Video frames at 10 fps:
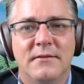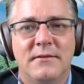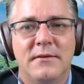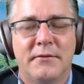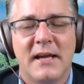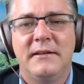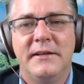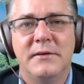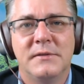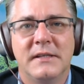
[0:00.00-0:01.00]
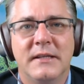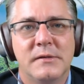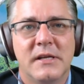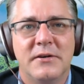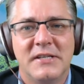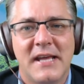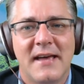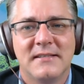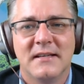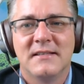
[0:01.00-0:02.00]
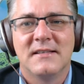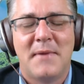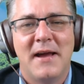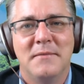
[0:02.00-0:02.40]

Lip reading: directly using those energy assets to mine